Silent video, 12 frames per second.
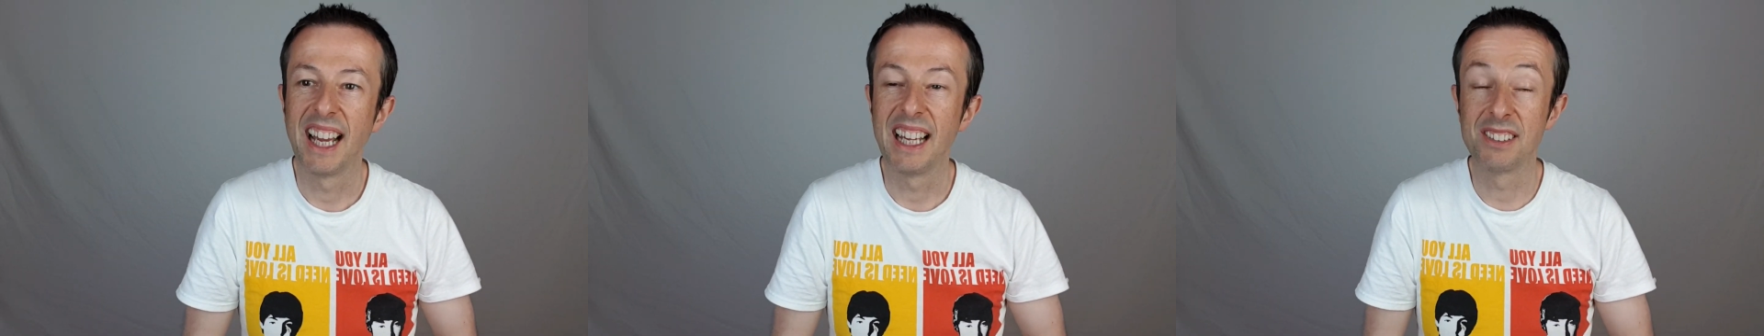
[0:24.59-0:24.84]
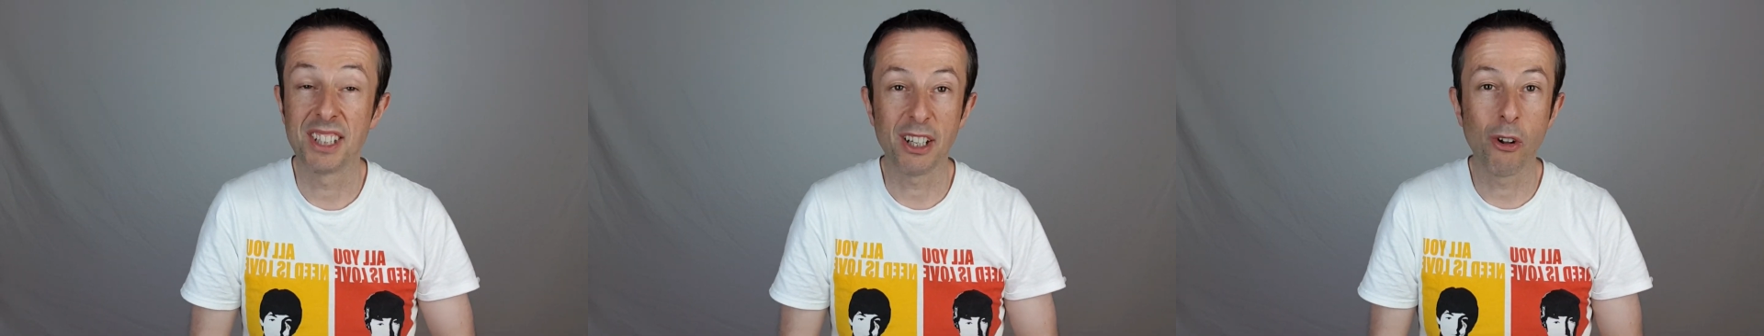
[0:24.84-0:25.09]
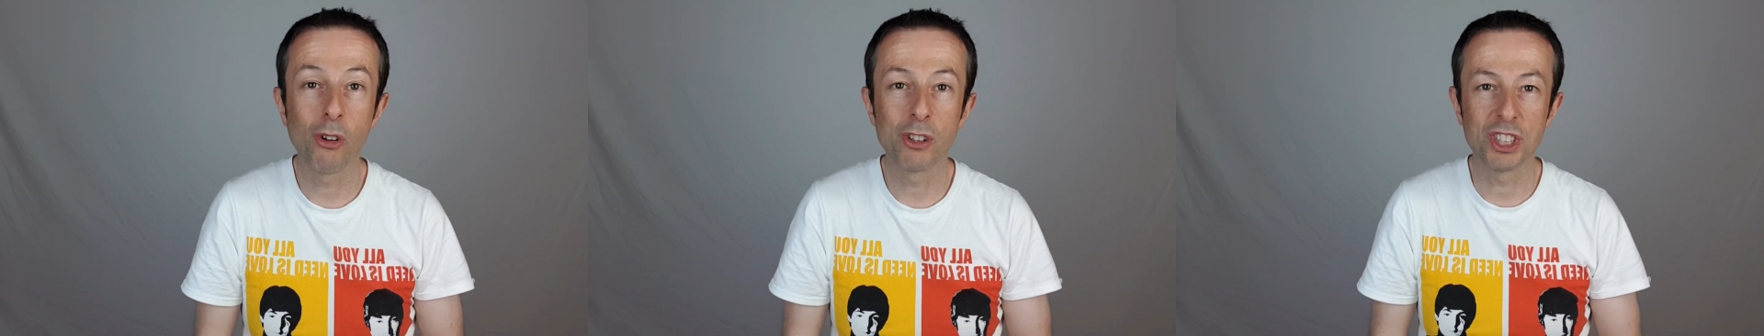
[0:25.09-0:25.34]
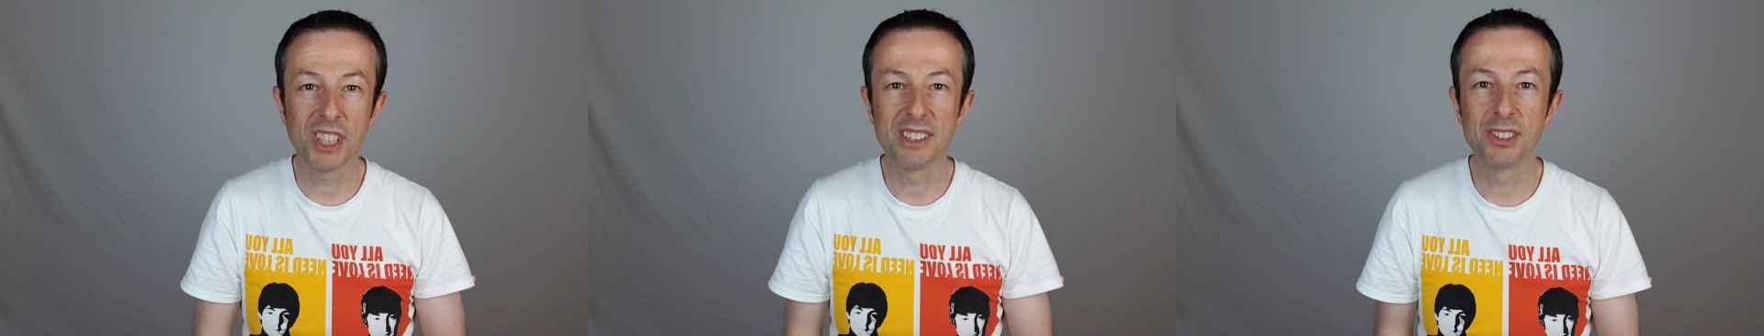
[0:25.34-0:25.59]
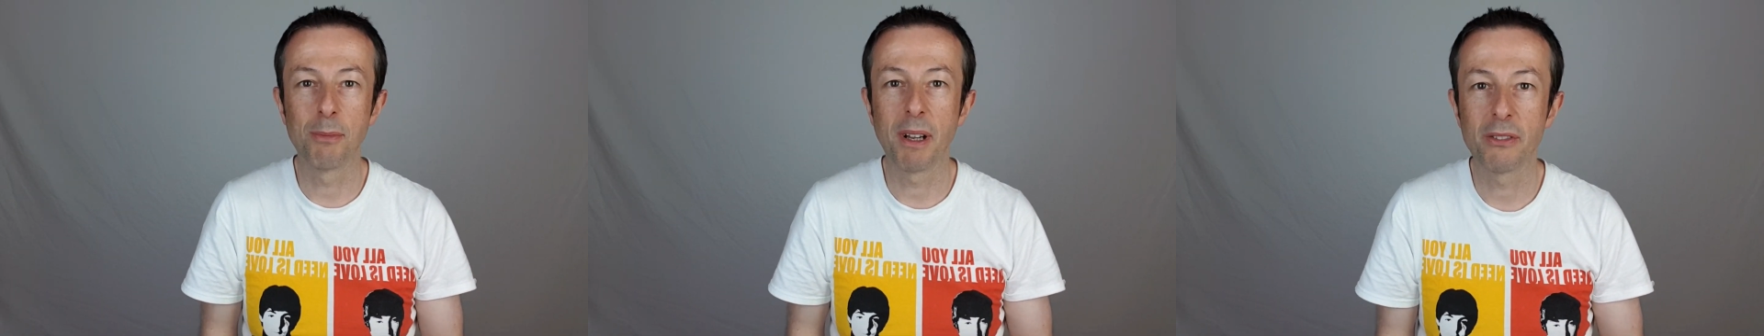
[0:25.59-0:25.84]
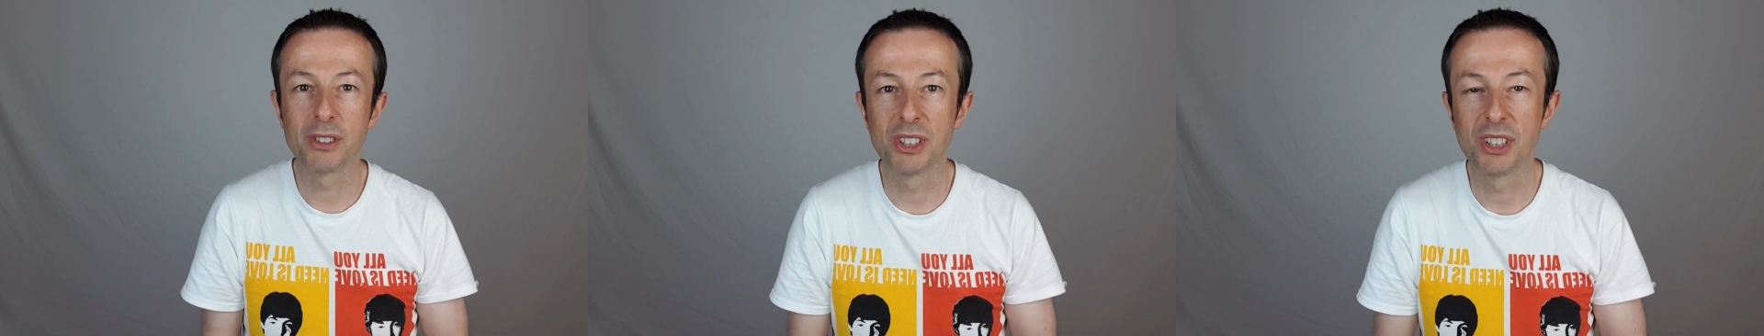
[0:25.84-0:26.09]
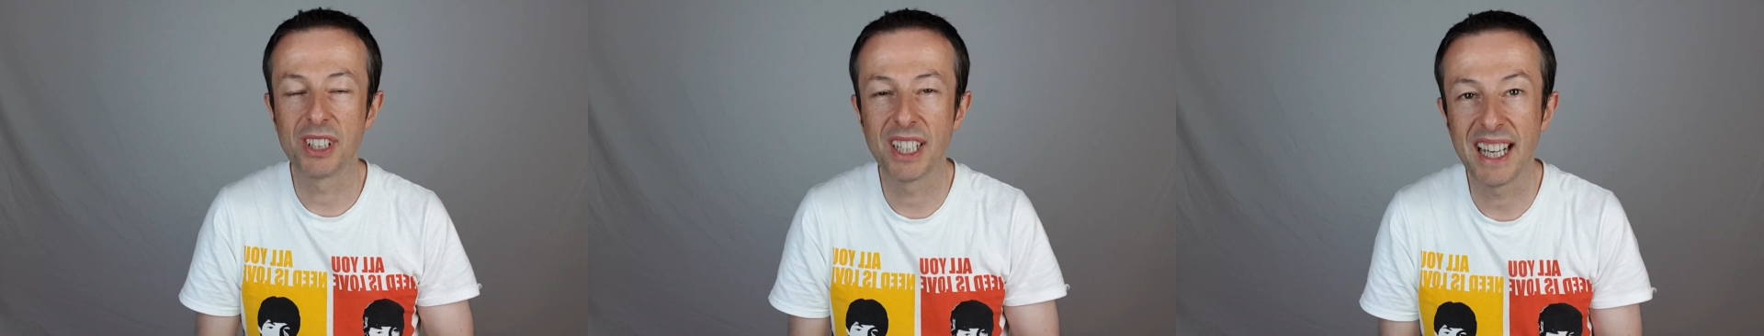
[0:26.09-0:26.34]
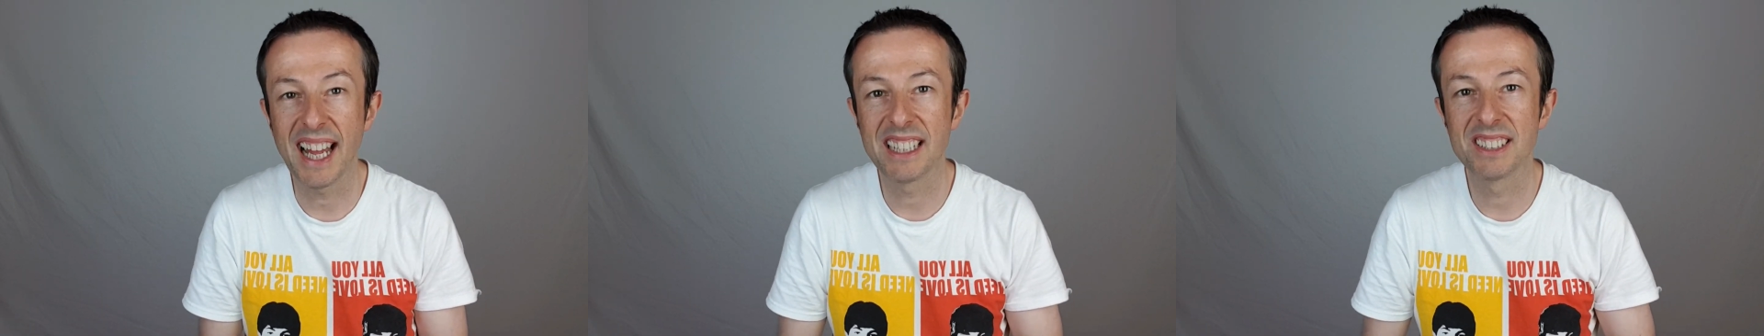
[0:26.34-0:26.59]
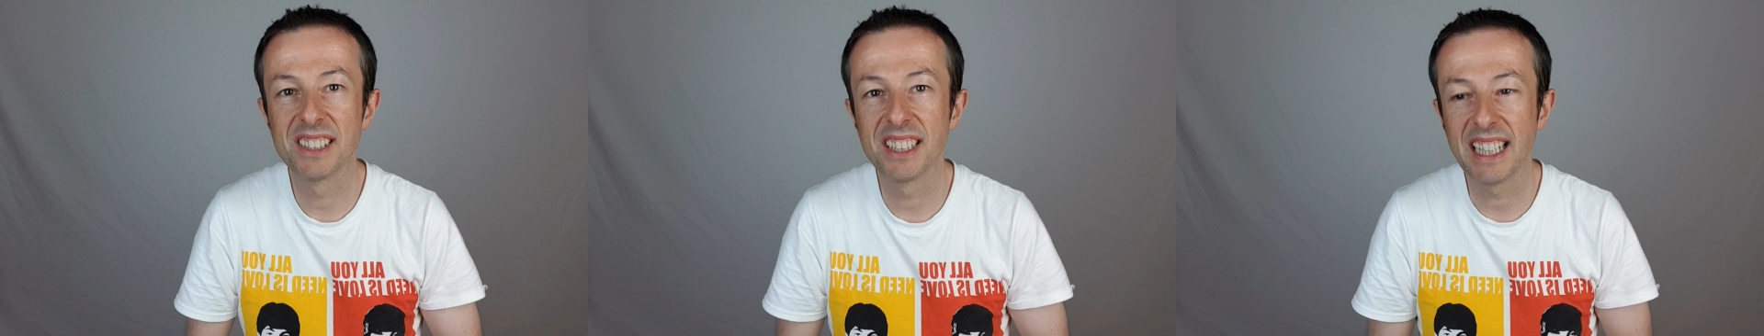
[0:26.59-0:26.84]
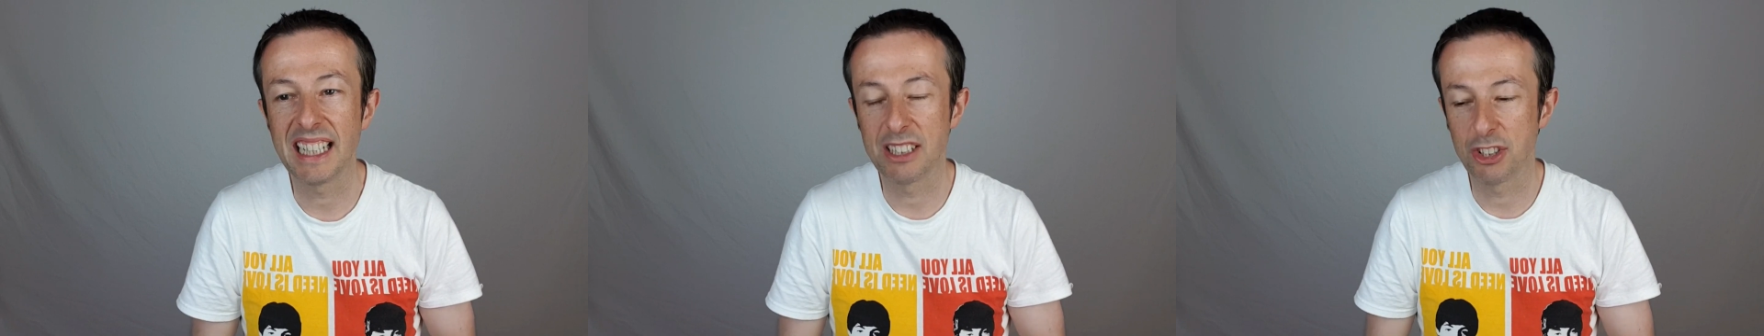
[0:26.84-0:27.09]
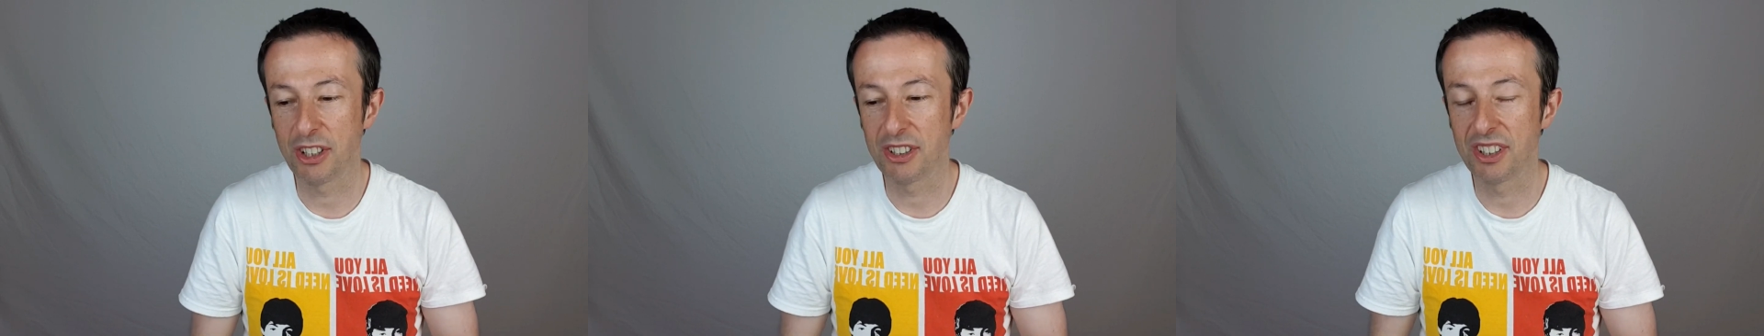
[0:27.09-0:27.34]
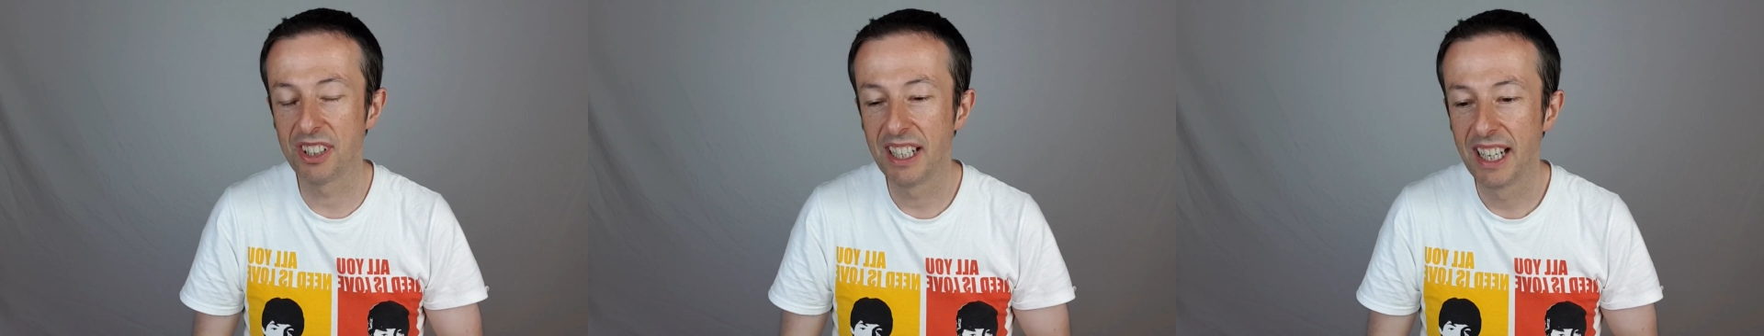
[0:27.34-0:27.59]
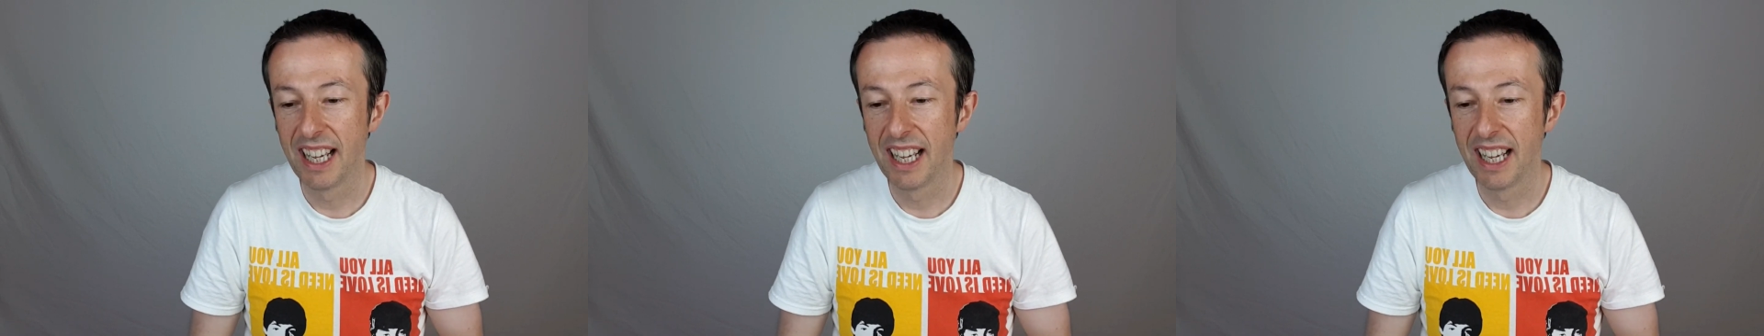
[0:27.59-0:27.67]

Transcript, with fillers: and technology to be able to connect each other